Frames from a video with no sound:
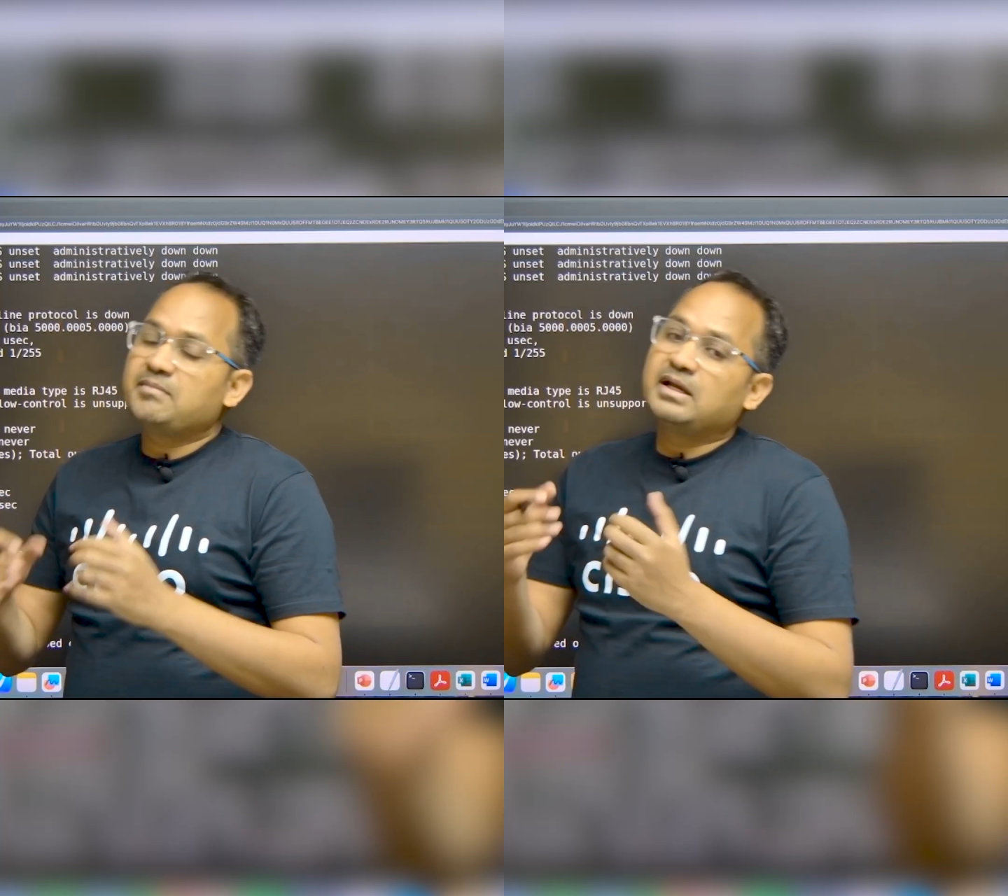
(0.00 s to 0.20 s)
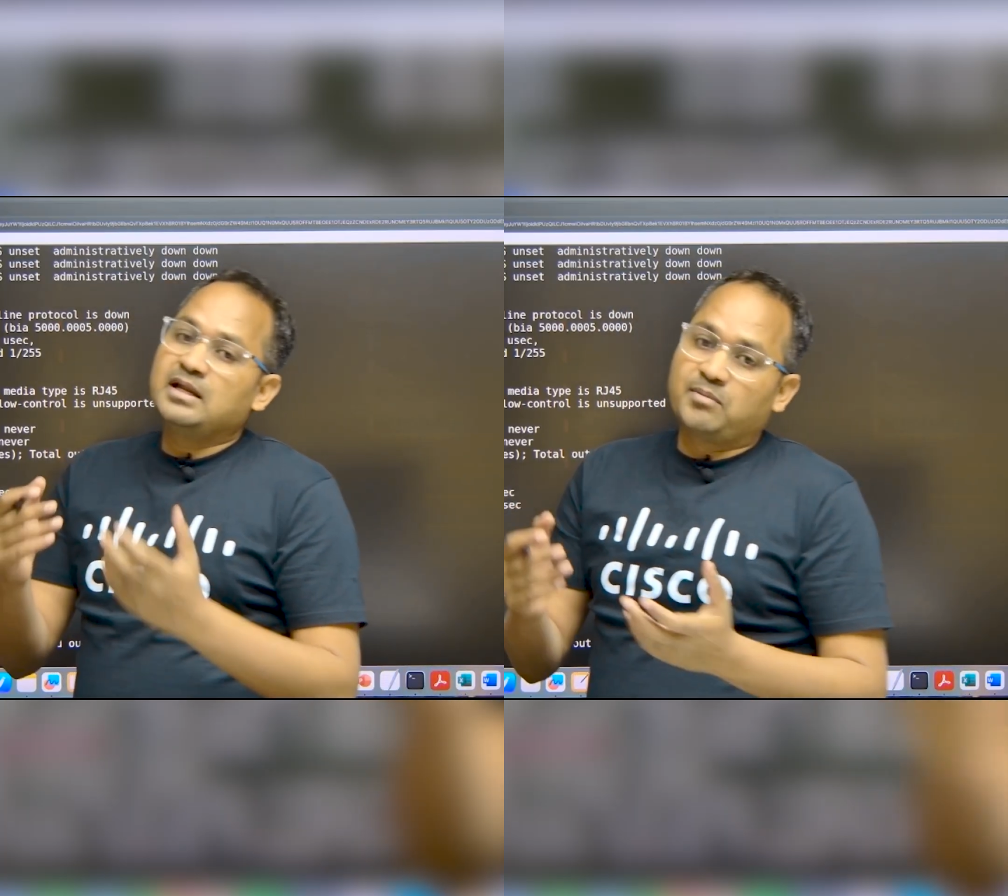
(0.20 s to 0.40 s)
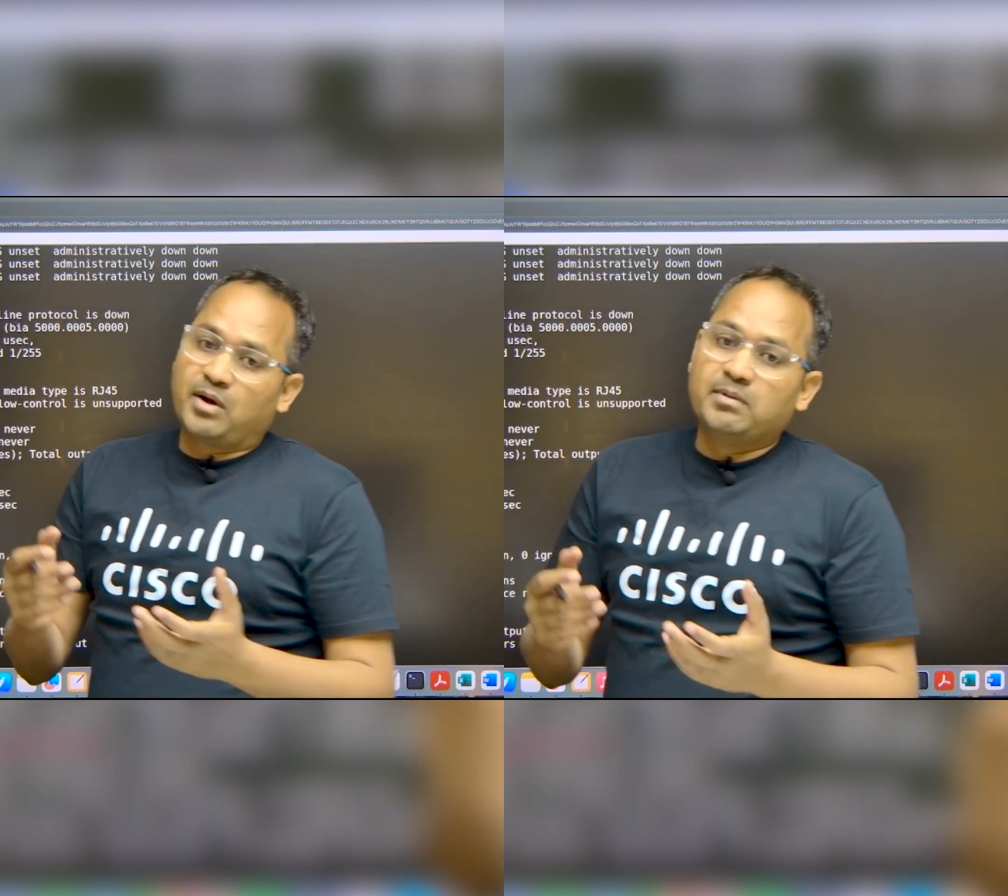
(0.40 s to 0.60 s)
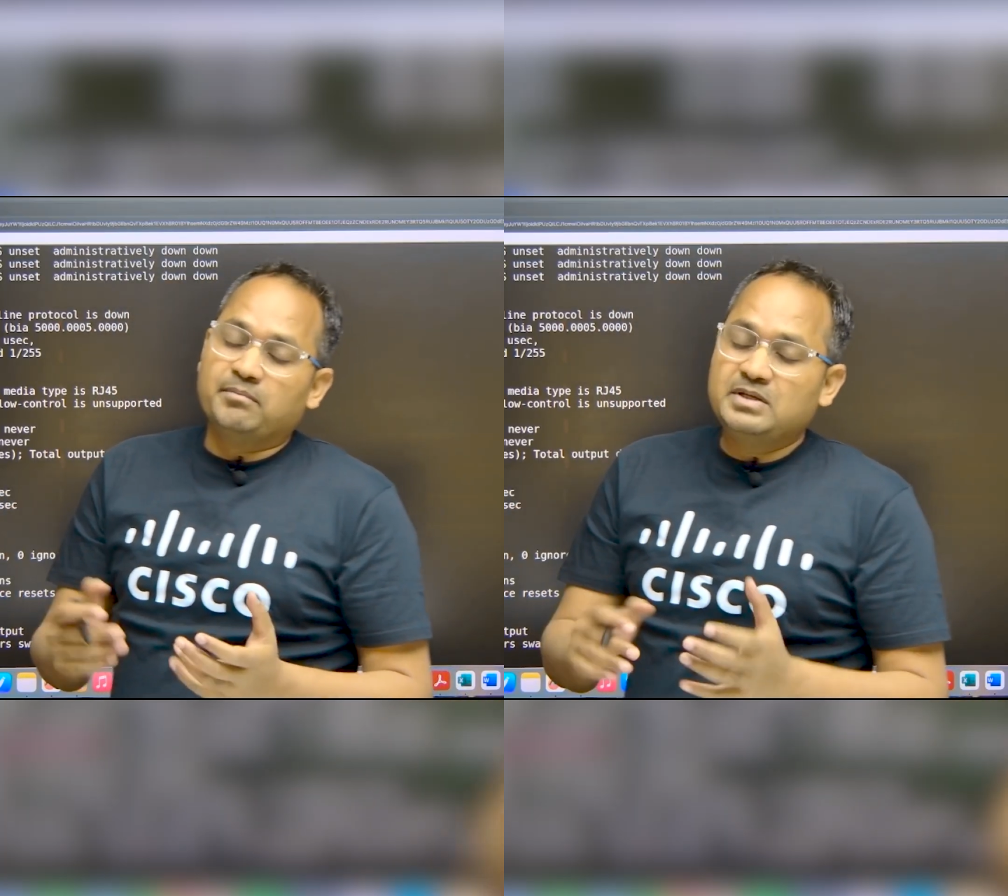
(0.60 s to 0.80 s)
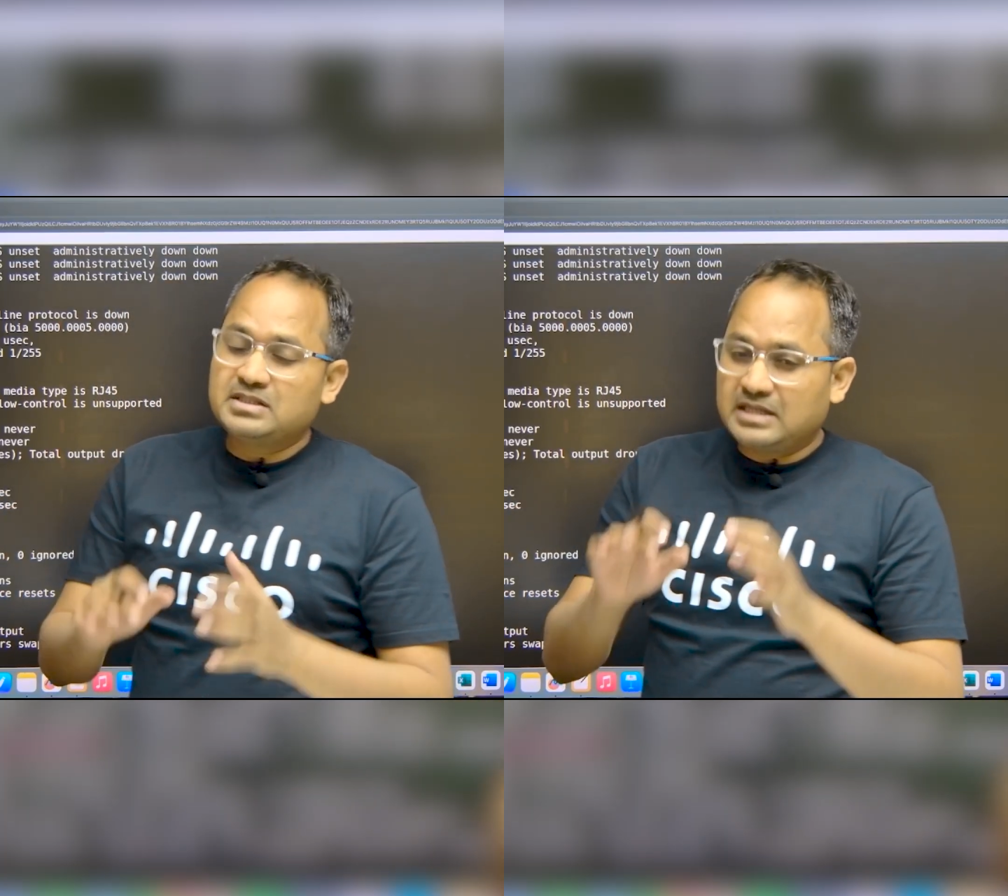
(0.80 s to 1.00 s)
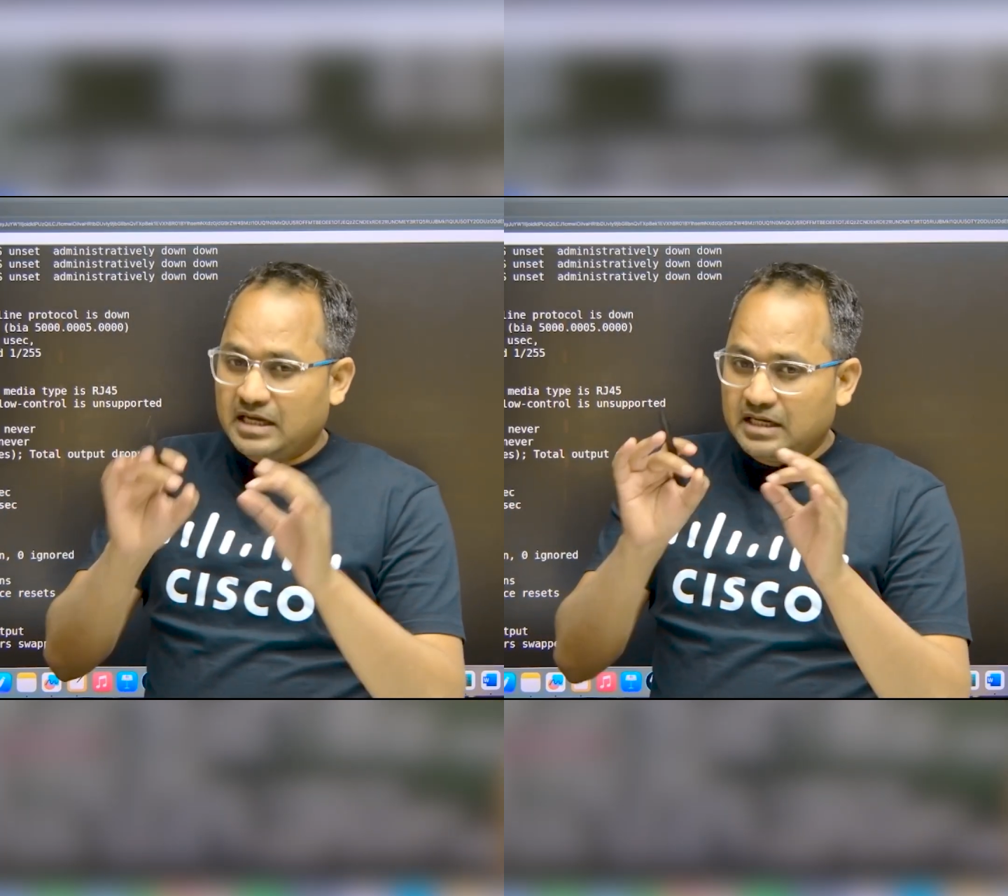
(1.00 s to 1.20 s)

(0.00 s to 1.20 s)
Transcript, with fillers: having any problem means